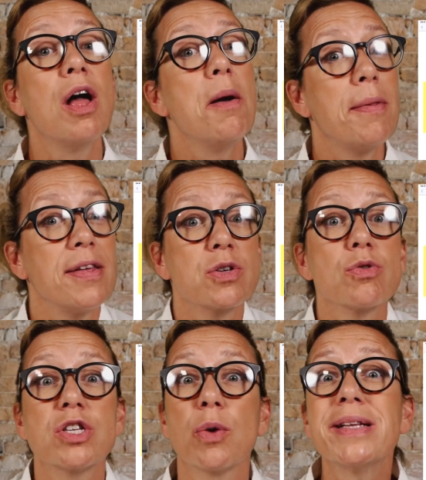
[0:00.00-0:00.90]
but there's
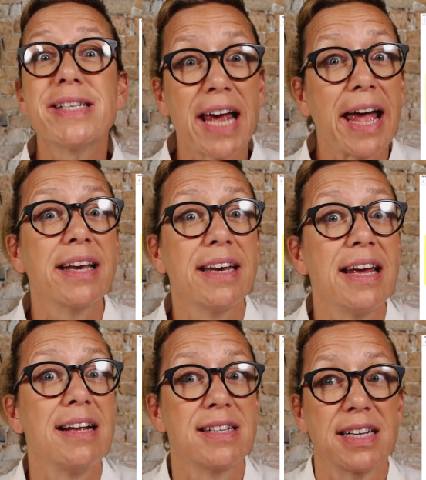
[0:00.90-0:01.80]
also a
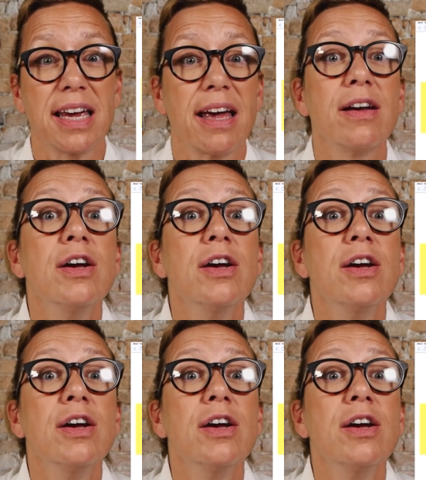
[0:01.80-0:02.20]
technique tier,